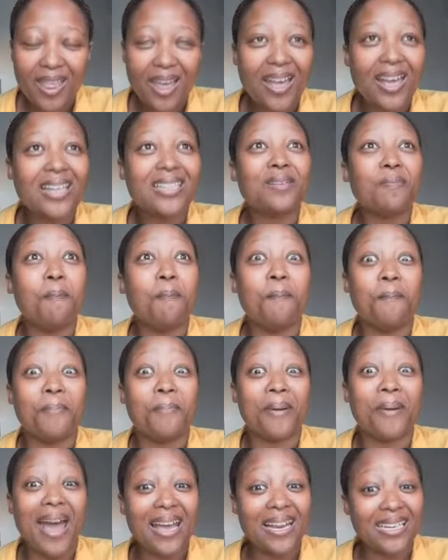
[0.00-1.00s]
It's
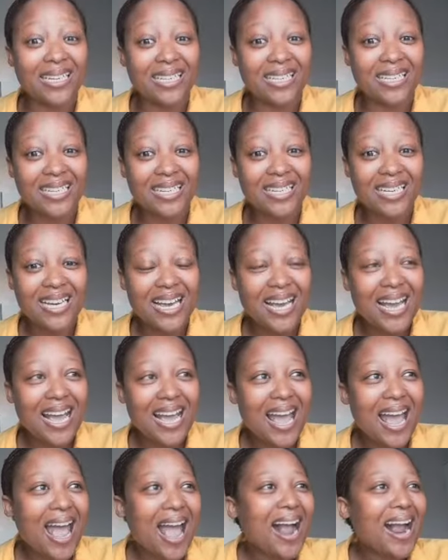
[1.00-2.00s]
bad.
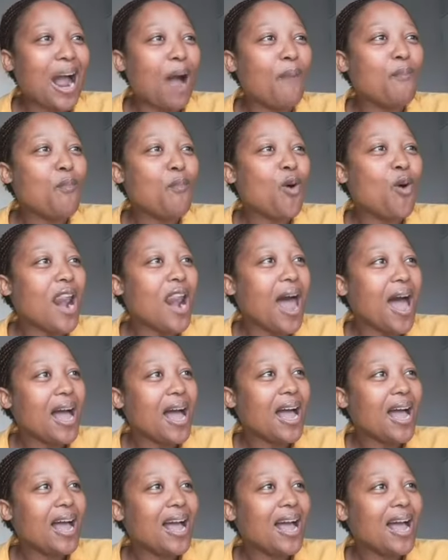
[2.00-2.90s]
Kamola,